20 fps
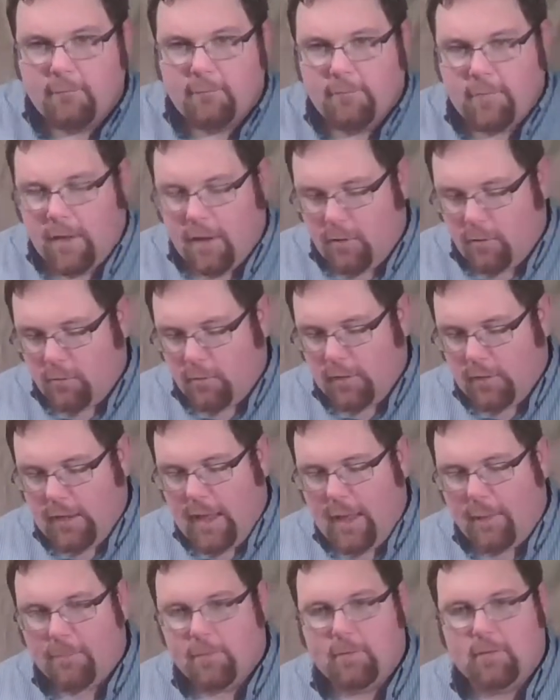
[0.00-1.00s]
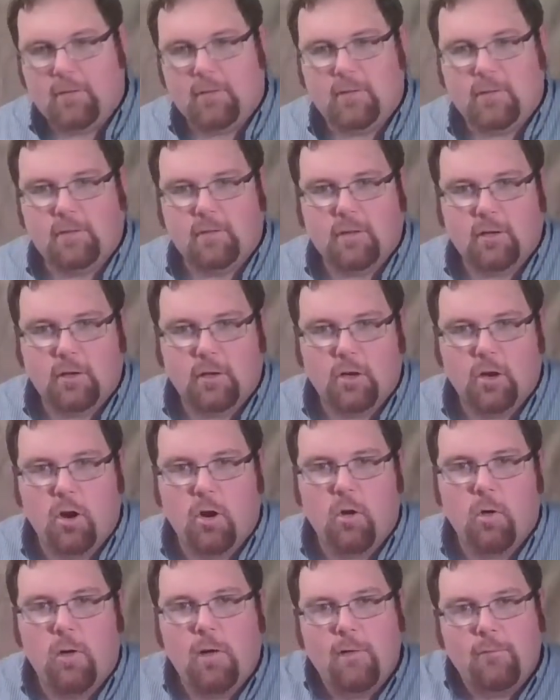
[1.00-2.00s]
Now what happens is it's going to
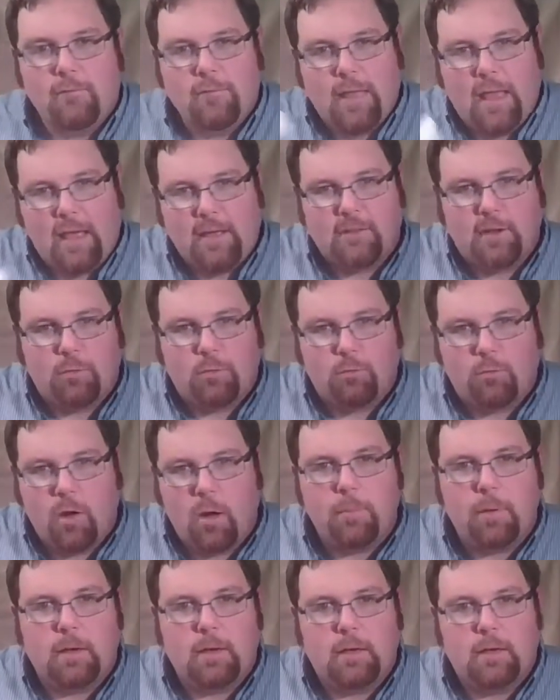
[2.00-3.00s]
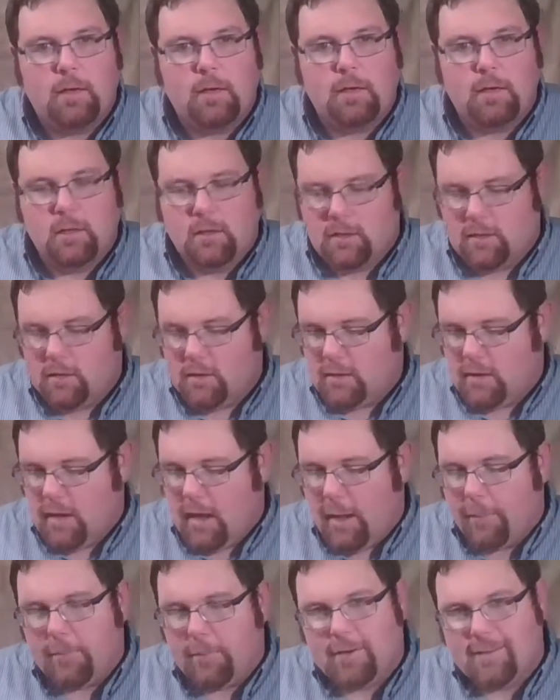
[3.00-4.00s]
go, as I rub it,
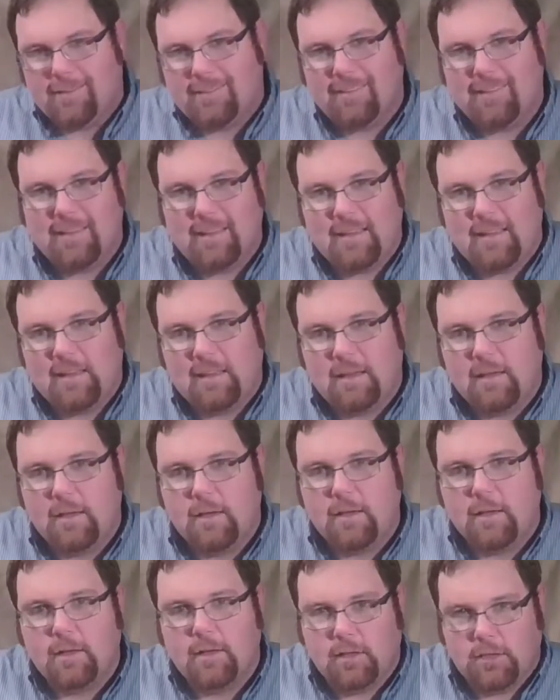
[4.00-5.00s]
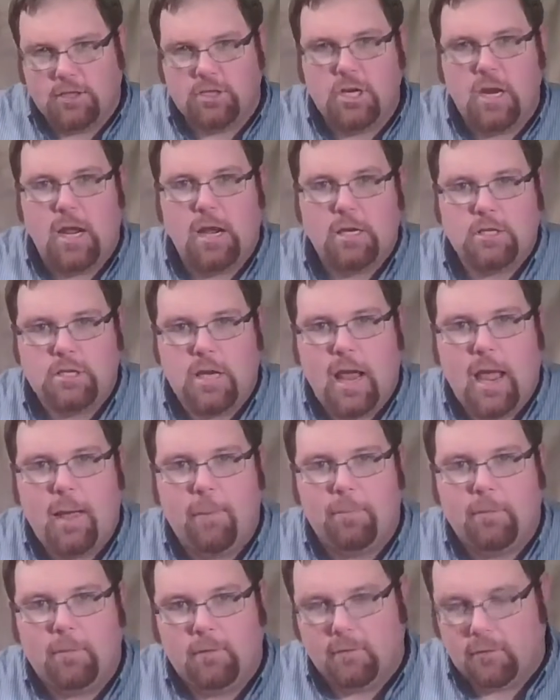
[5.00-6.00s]
I'm going to see the change
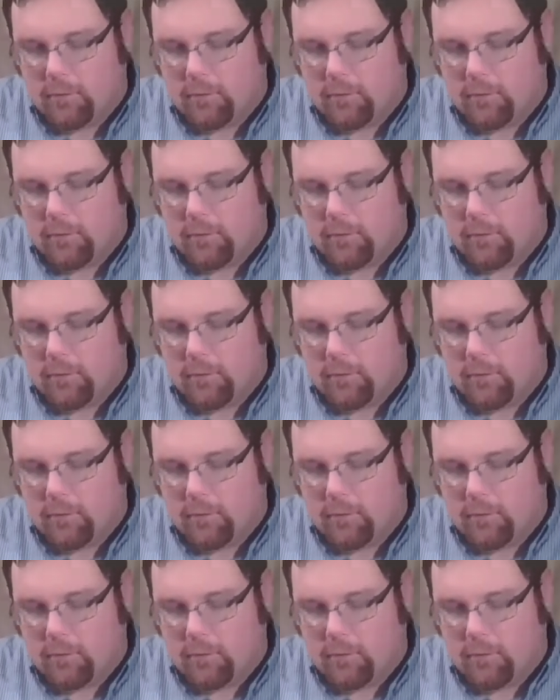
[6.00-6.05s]
happen.